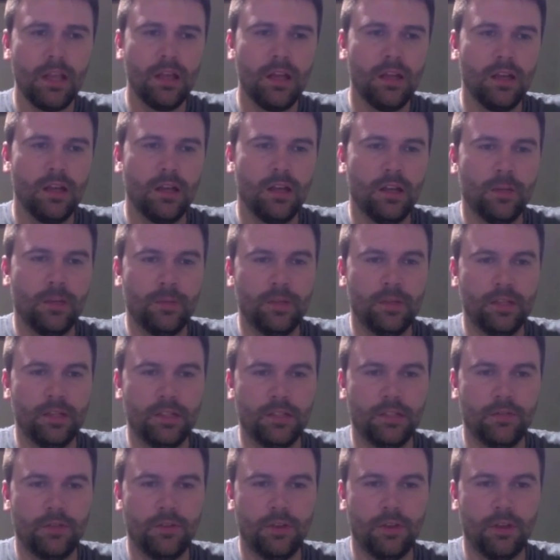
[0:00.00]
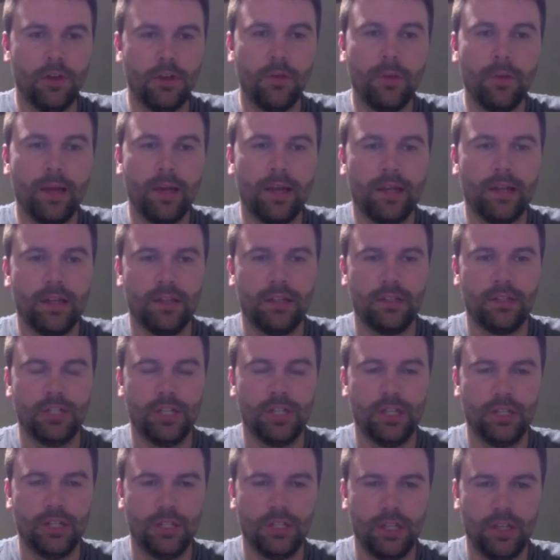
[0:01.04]
is, if you could go back and
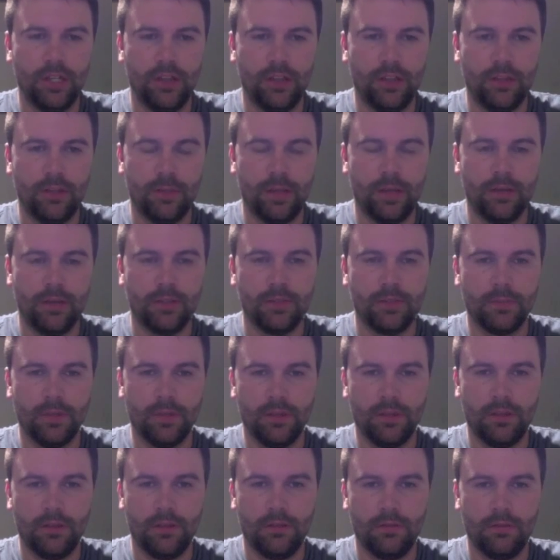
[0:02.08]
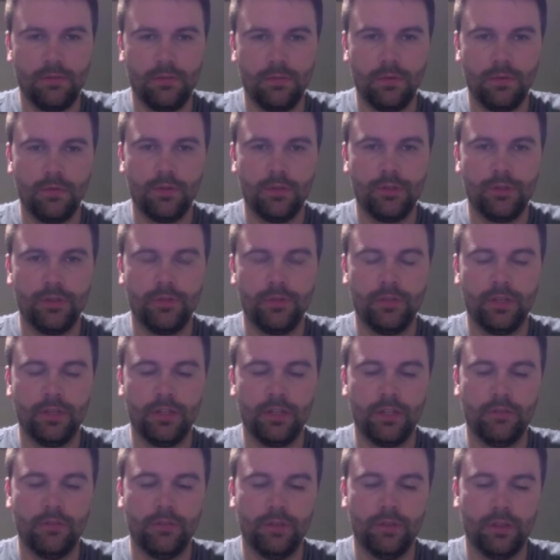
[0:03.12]
change anything about this month, what would you have done
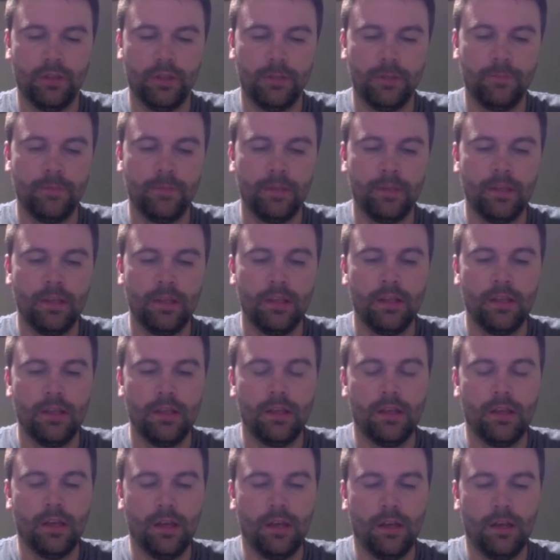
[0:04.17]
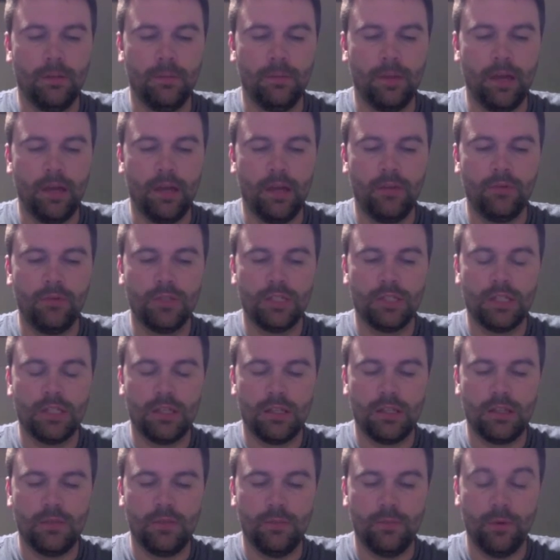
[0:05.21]
differently?
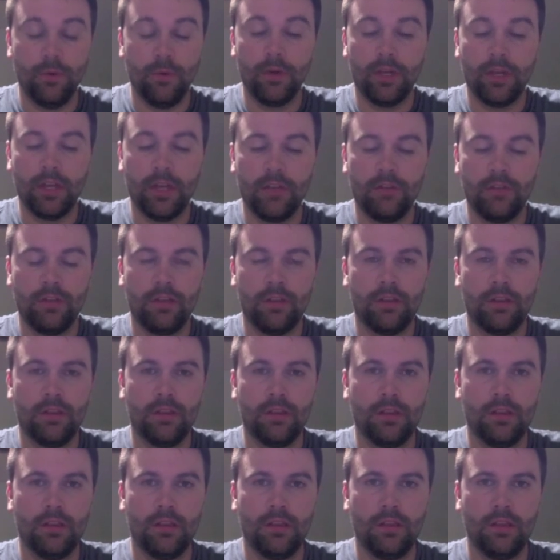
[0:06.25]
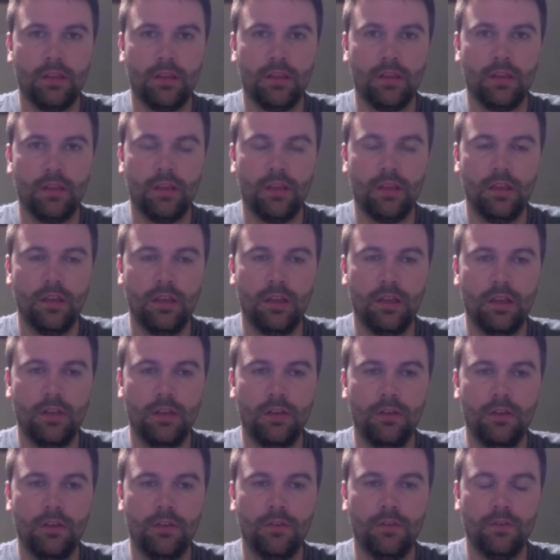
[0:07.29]
We were given
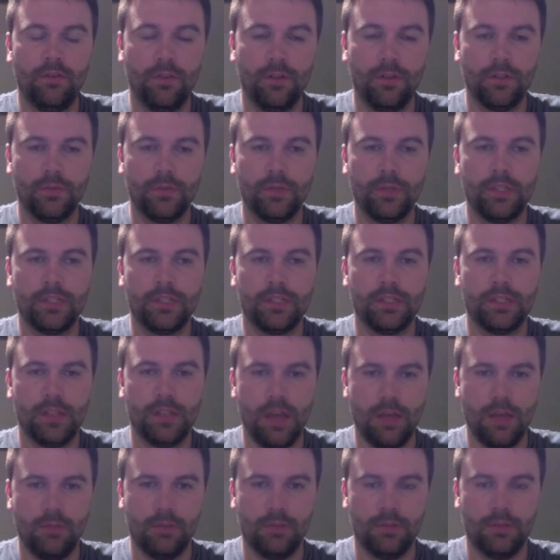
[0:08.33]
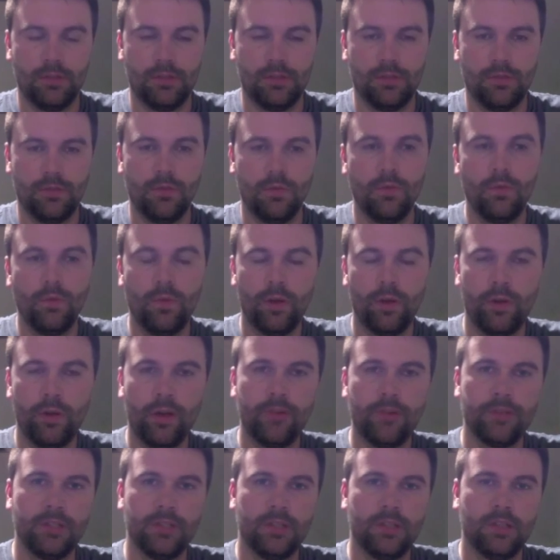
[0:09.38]
the first week's assignments when
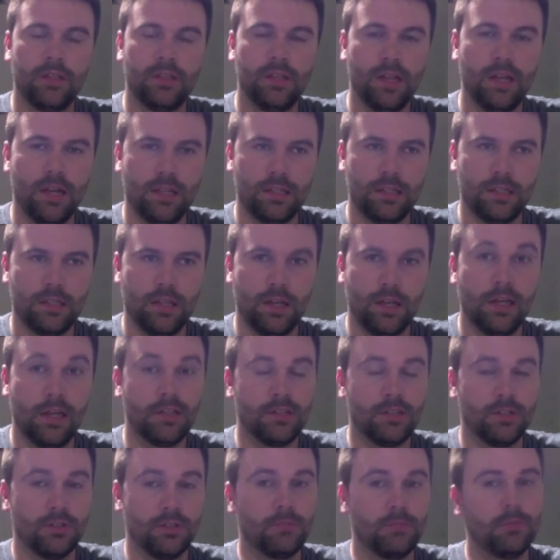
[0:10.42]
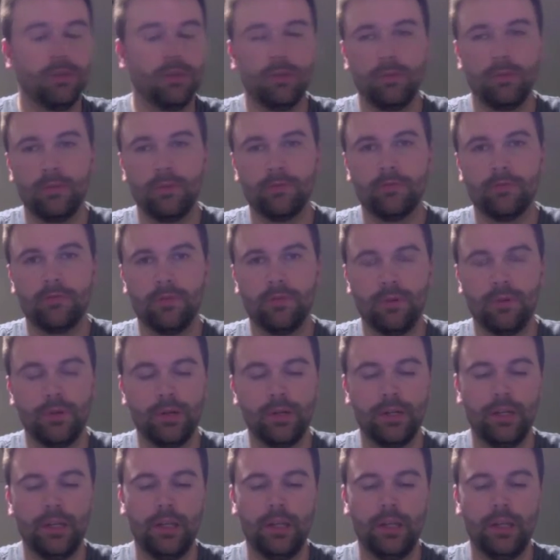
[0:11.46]
I was in the last class, assuming you're moving forward.